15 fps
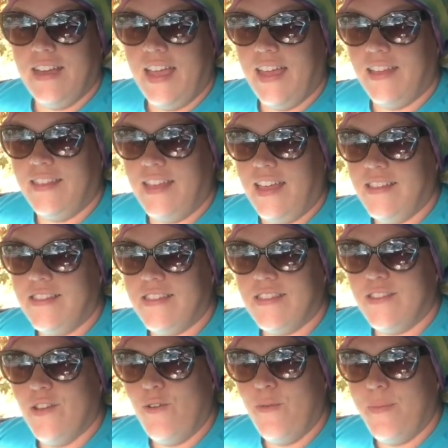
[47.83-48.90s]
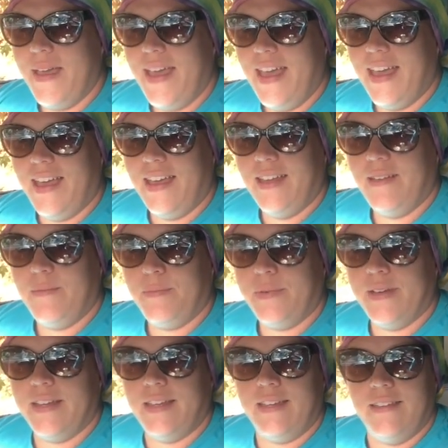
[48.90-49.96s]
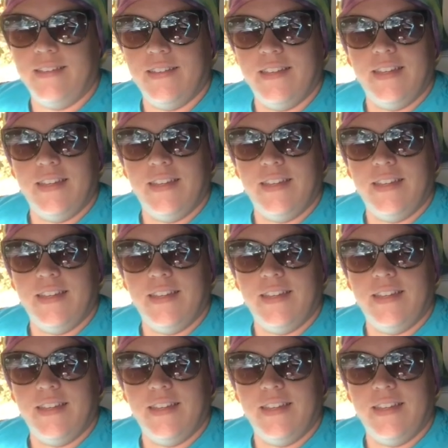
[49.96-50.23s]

and that's so bad, but